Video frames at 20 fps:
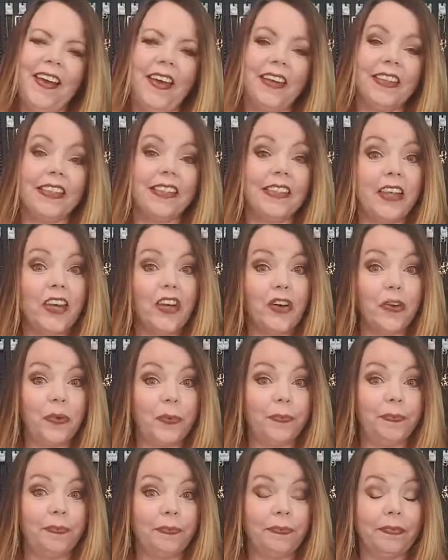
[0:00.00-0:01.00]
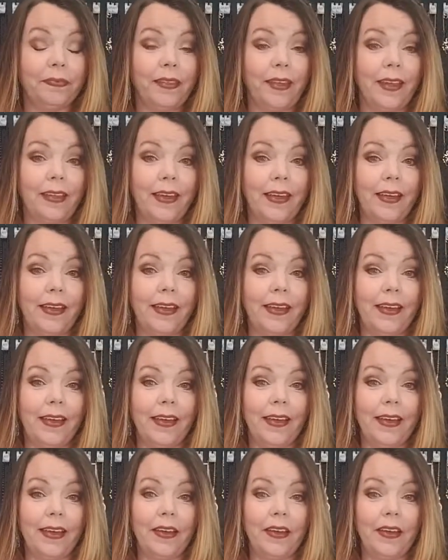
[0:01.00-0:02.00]
so,
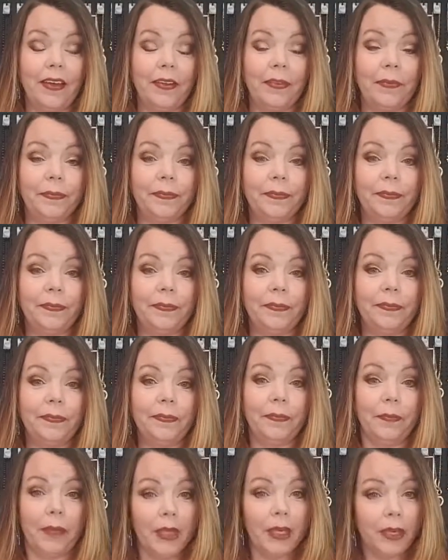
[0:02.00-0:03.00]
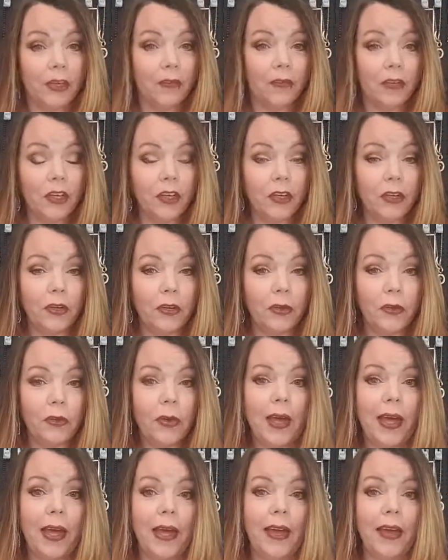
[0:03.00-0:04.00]
um, Many of you
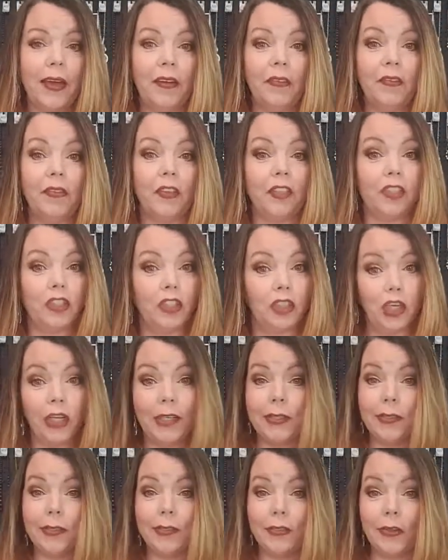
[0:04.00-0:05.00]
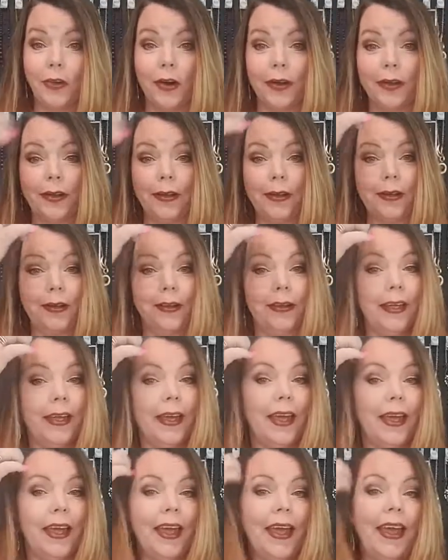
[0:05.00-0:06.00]
have just started,
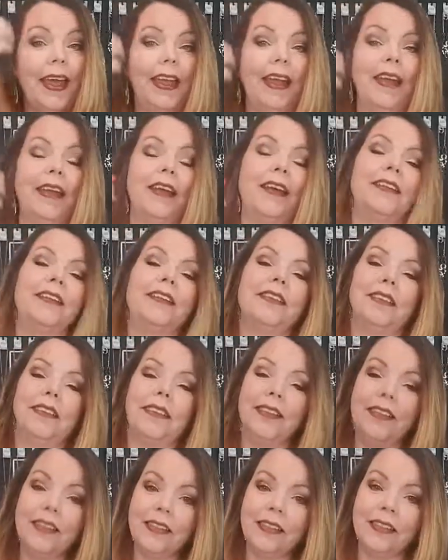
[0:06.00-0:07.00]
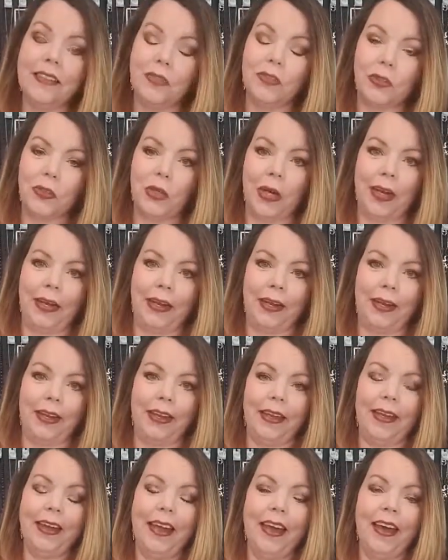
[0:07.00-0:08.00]
and this
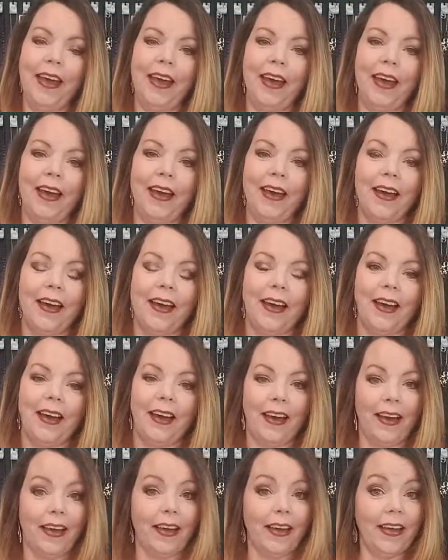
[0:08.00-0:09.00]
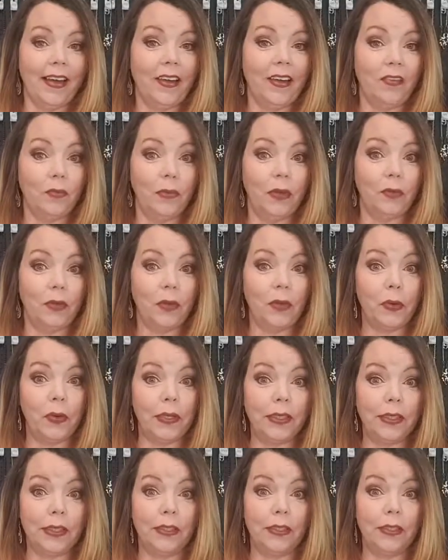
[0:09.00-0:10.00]
training I have been
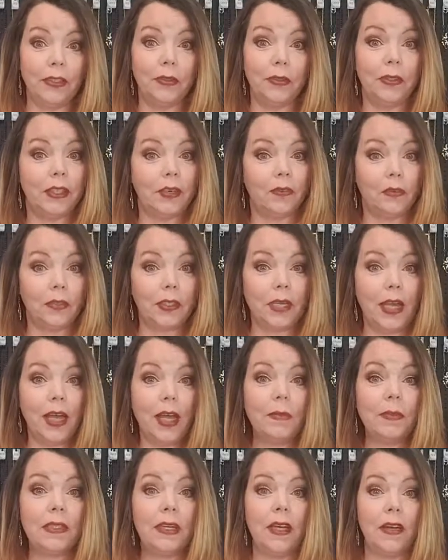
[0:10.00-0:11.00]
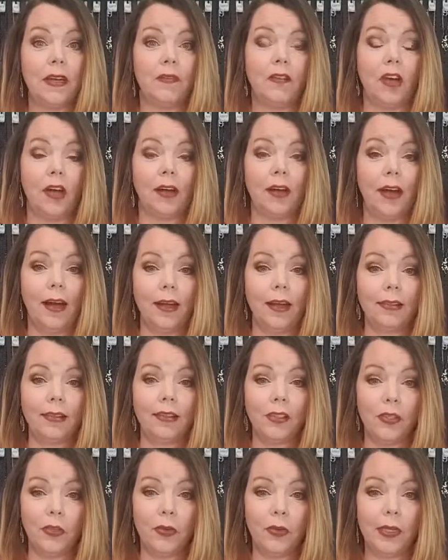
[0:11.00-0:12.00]
requested to do several times and have not gotten
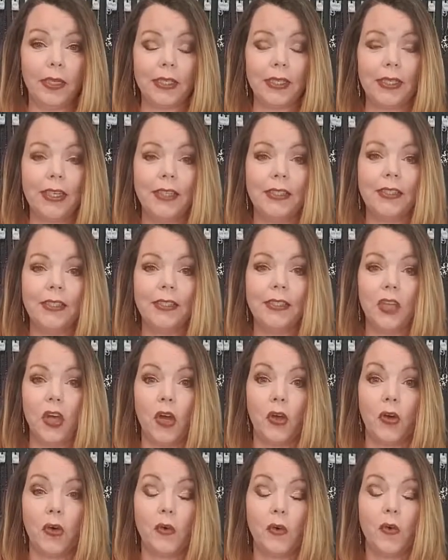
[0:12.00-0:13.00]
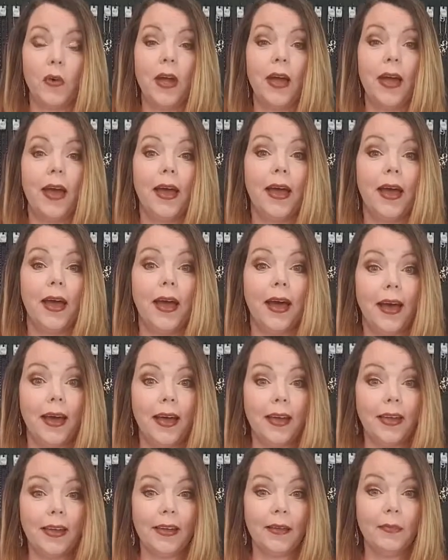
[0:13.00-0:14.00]
to it. So,
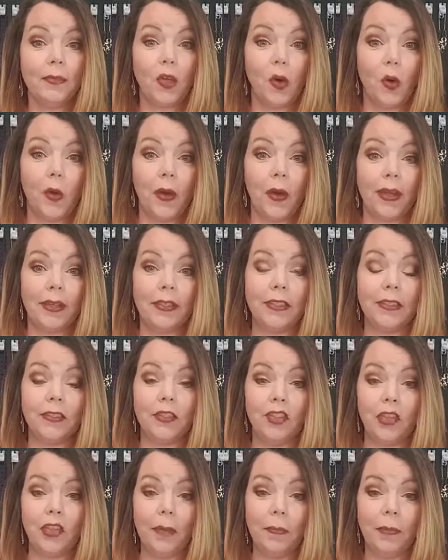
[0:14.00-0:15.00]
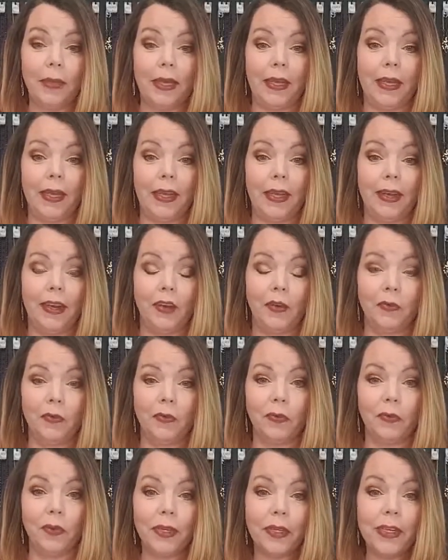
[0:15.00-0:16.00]
I am going to jump in
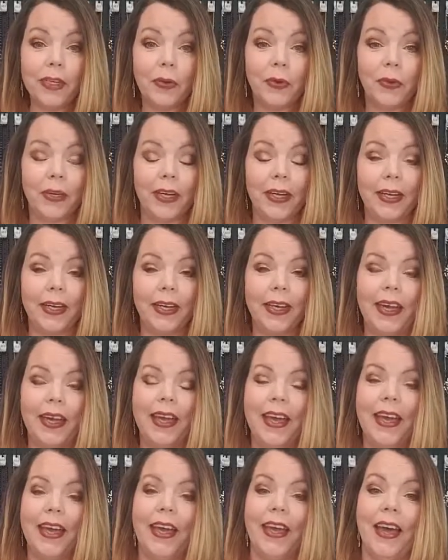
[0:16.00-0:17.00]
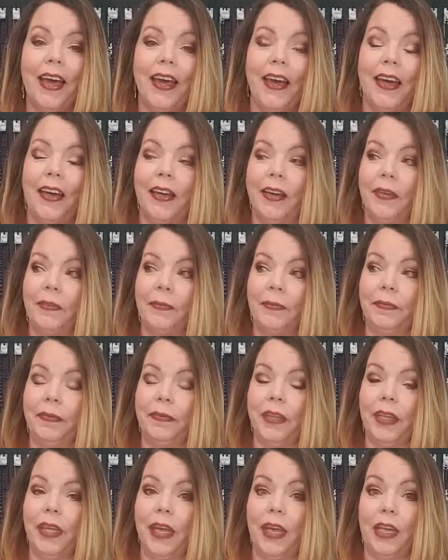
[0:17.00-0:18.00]
really quick and
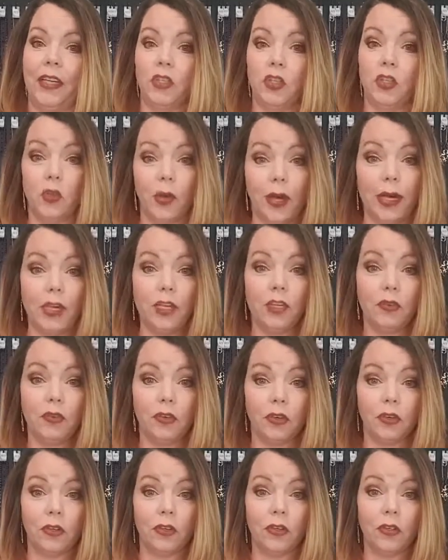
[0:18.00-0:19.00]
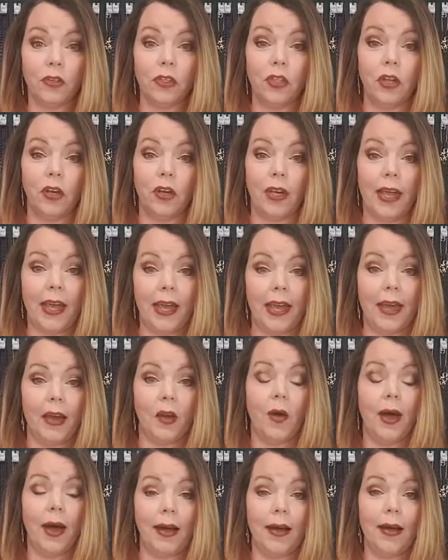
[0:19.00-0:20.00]
train you girls on
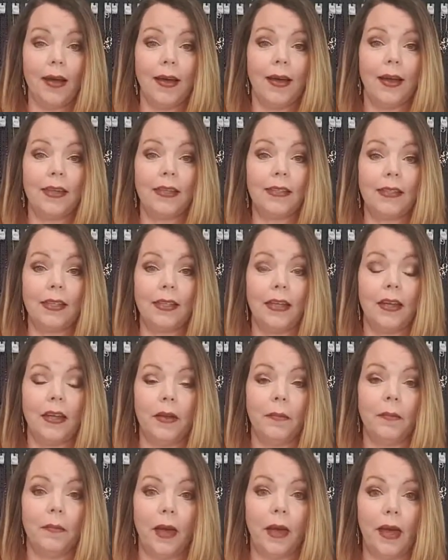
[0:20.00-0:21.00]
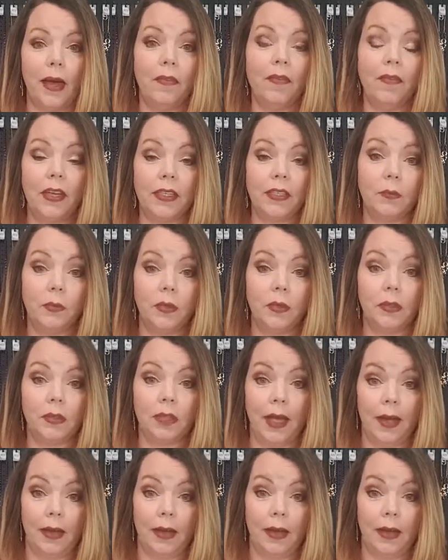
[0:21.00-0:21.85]
how I set up my Facebook